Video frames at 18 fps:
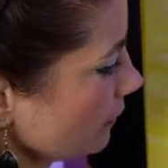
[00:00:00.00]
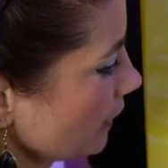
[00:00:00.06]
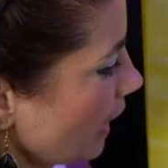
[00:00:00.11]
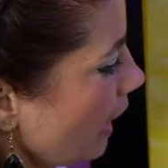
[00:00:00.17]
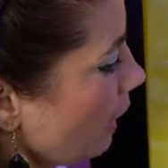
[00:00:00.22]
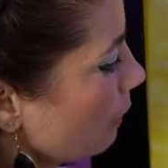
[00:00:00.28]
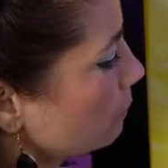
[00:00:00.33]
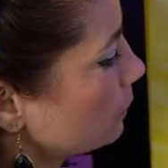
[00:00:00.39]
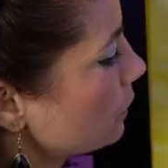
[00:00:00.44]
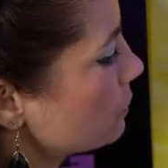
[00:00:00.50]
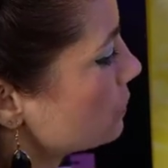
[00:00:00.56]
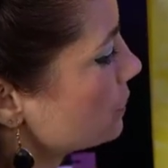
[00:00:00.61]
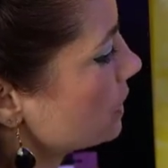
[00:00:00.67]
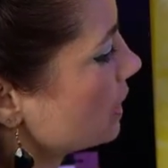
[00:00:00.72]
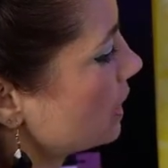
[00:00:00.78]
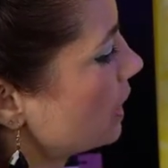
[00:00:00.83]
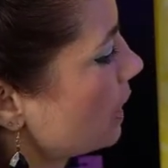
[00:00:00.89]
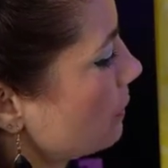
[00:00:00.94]
help
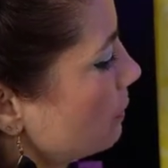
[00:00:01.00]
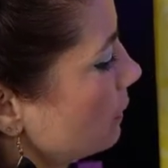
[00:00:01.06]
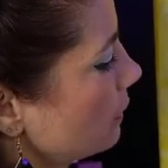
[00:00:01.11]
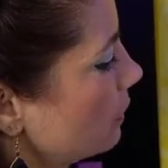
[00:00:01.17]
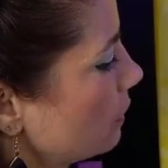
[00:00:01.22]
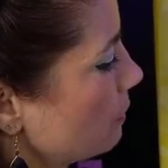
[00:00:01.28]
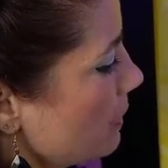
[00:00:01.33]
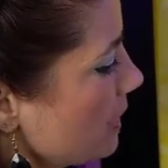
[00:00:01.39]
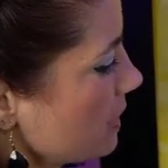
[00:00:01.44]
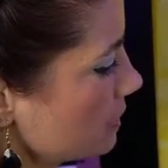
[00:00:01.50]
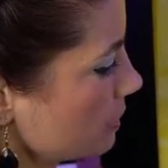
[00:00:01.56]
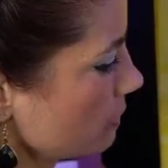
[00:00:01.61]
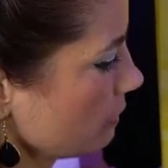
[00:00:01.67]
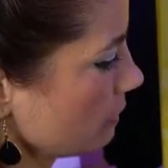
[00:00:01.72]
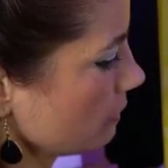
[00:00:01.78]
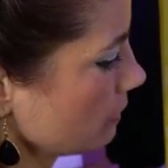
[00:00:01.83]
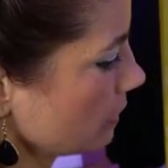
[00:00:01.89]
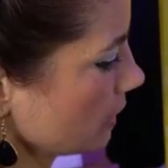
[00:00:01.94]
loosen it up a little bit so
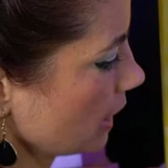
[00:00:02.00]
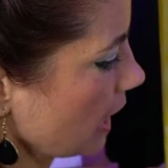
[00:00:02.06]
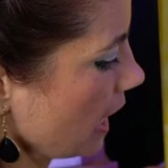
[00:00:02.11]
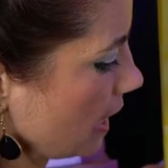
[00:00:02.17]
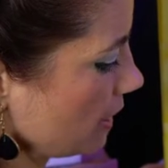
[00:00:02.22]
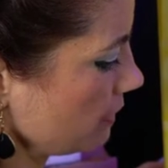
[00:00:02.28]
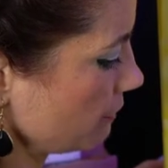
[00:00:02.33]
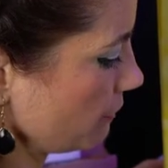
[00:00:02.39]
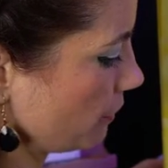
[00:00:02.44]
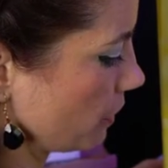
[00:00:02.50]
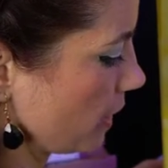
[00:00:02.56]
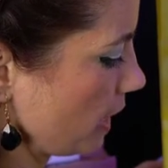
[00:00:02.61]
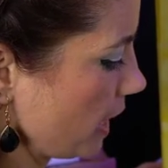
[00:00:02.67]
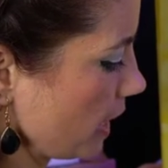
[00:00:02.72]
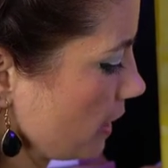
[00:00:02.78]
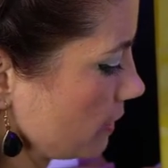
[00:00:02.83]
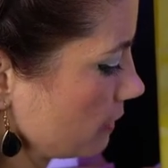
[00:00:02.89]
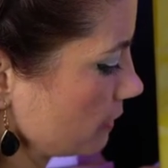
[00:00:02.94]
it'll glide for
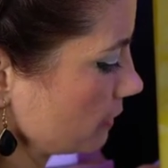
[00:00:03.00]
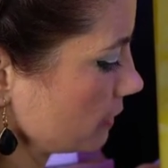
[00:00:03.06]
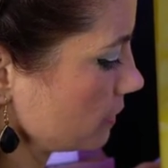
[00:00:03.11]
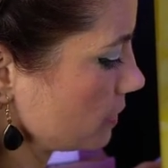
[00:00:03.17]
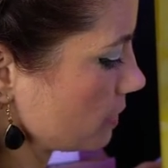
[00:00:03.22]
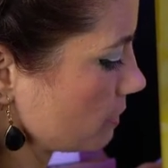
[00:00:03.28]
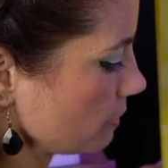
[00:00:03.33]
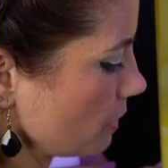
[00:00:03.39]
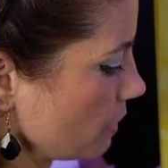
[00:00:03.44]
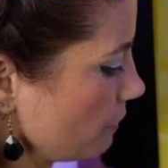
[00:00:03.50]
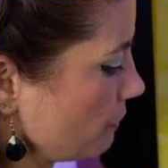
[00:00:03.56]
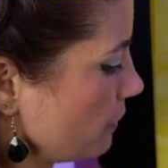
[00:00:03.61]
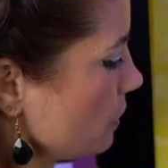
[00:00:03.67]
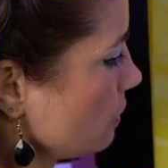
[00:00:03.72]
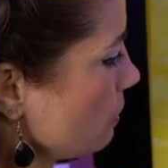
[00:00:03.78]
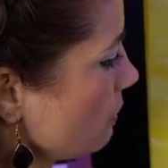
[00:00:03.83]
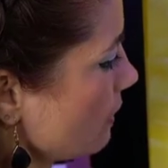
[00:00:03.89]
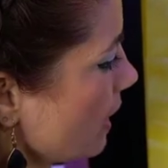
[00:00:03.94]
you. Don't know if you
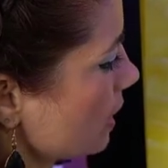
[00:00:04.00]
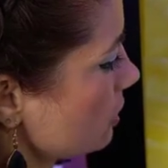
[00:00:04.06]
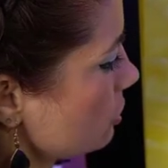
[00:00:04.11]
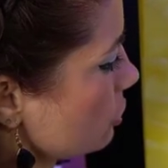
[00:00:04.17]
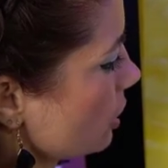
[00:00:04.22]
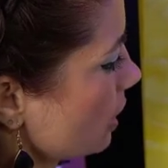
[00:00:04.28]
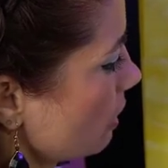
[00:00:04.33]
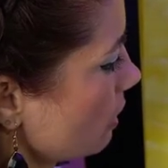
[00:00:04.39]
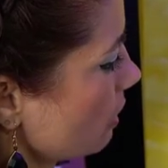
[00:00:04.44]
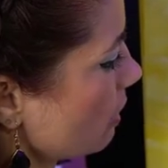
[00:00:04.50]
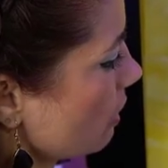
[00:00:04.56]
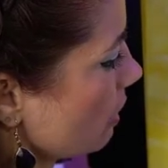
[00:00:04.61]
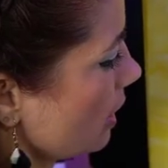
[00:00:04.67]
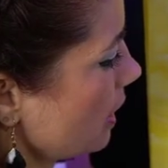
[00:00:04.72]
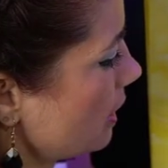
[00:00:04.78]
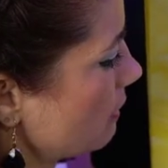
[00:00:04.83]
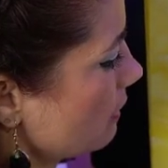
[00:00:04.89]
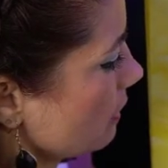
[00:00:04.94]
knew that trick or
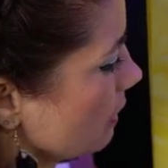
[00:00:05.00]
not.